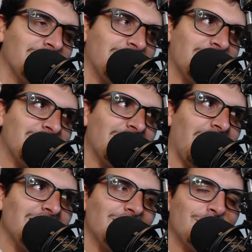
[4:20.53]

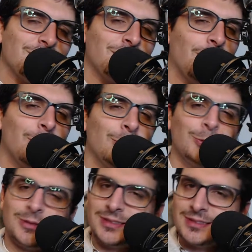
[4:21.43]
deciding to
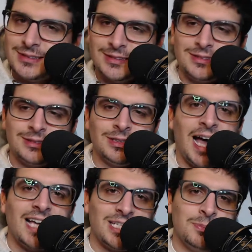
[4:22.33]
go
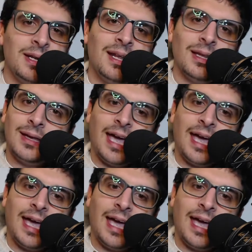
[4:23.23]
last minute,